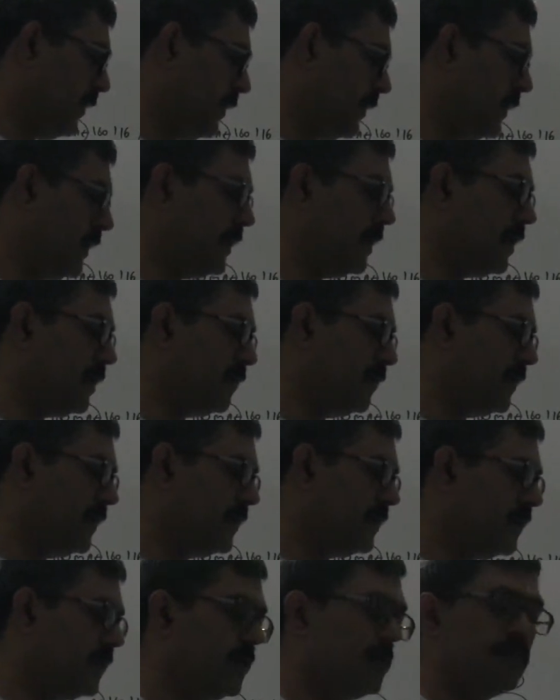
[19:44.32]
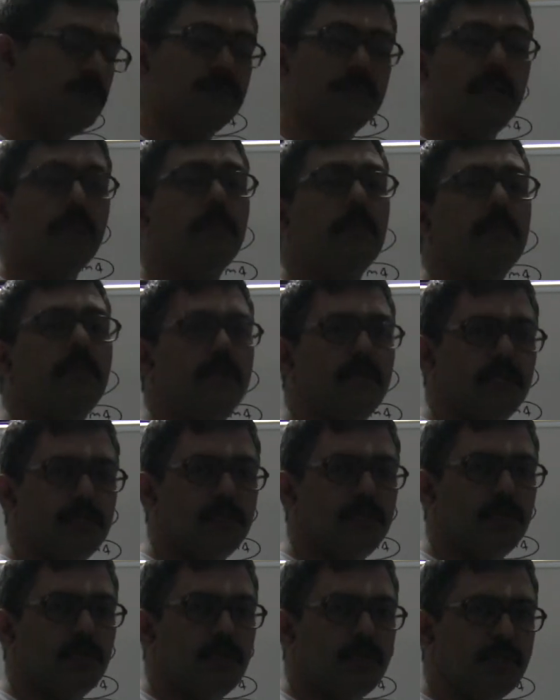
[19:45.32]
determination of step and touch
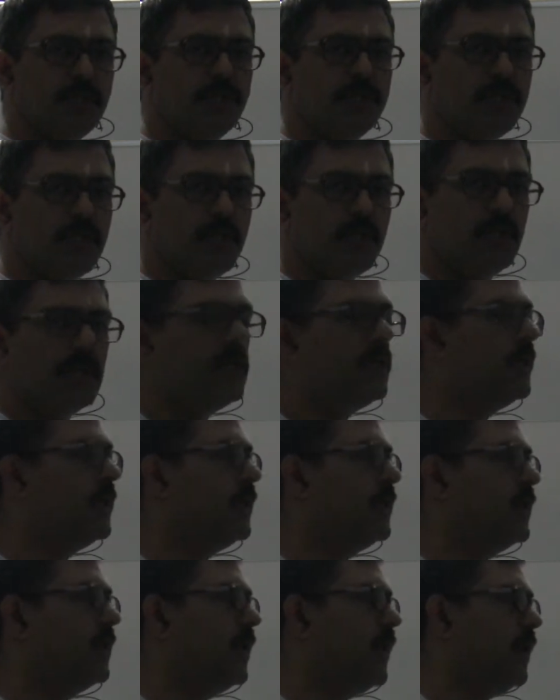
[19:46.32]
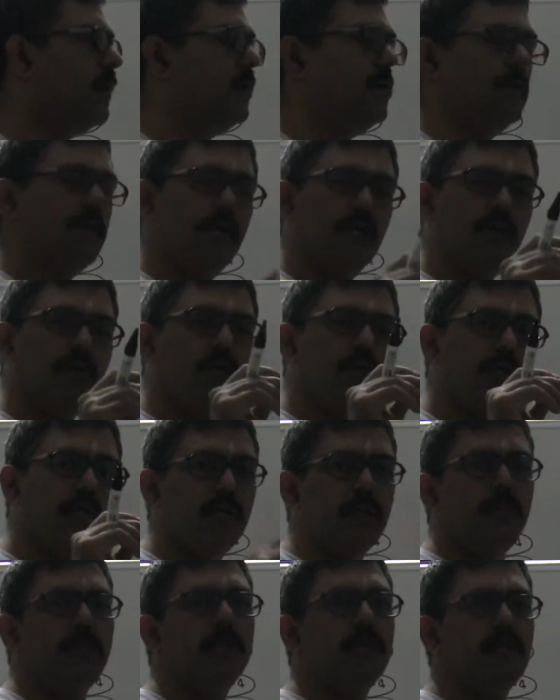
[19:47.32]
potential, I will take one
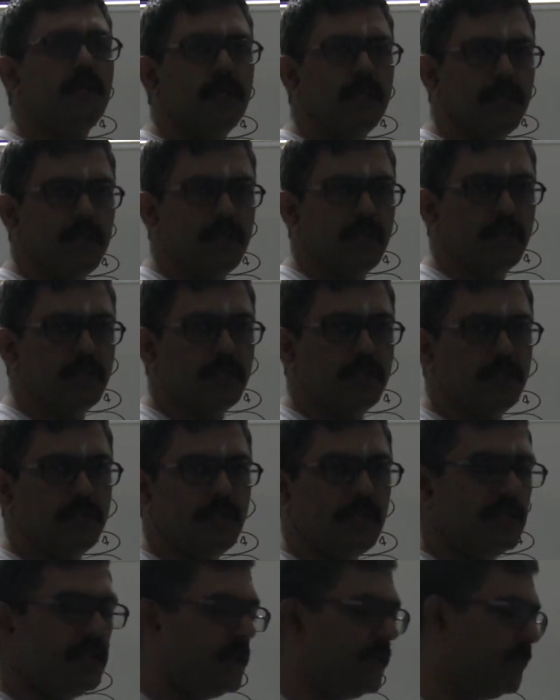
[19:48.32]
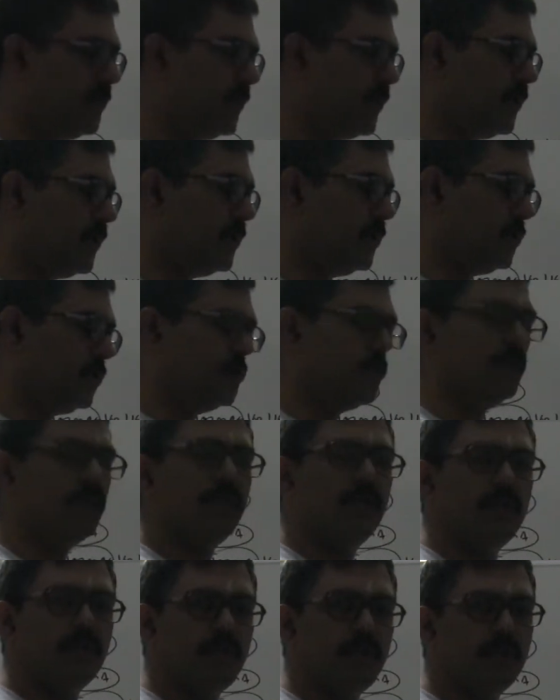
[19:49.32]
typical case, a typical
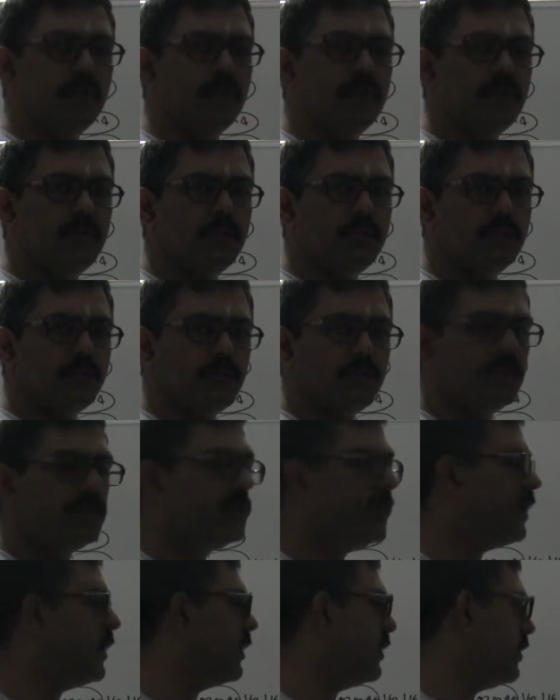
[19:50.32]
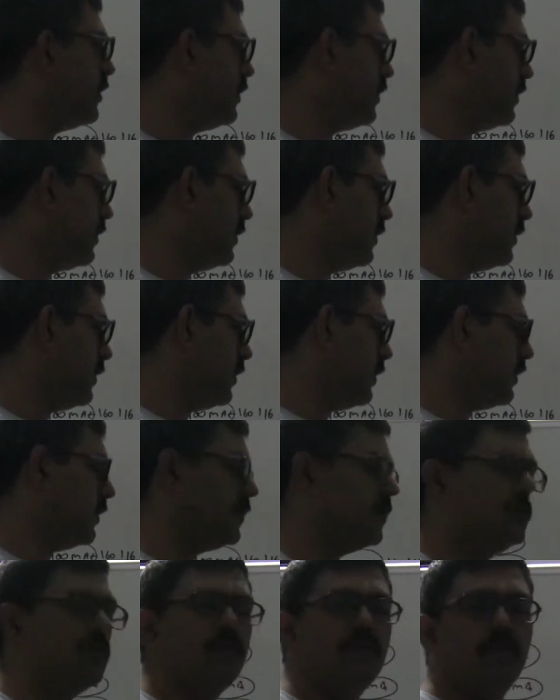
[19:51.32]
220 kV switchyard,
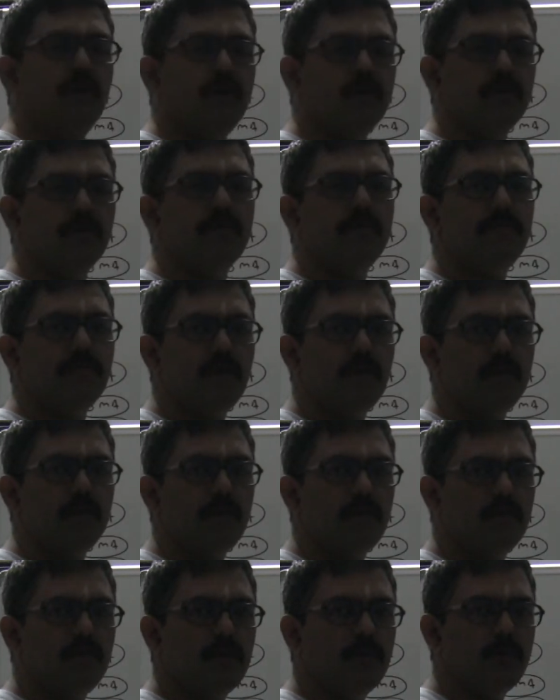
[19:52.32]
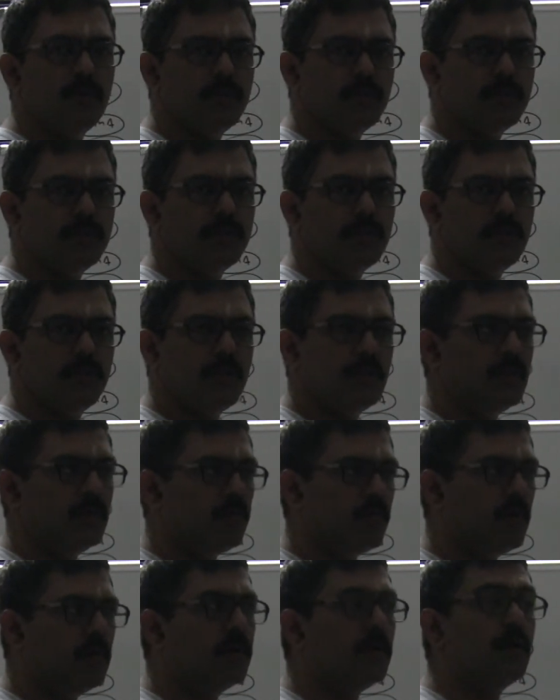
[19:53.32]
and show how the fault
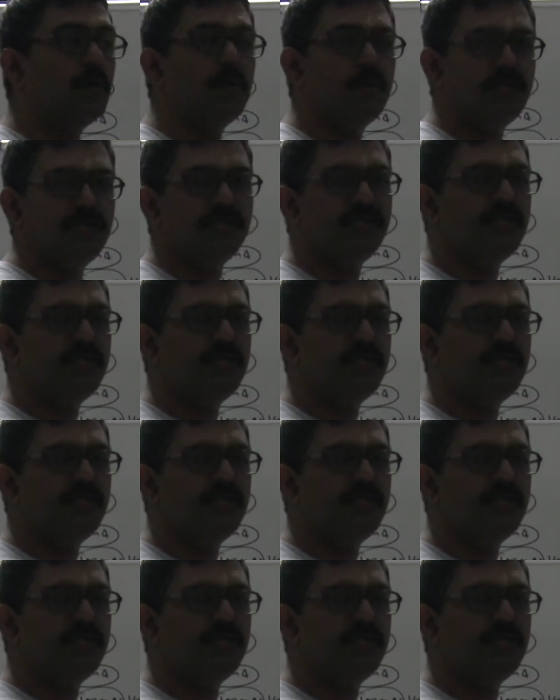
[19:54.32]
level is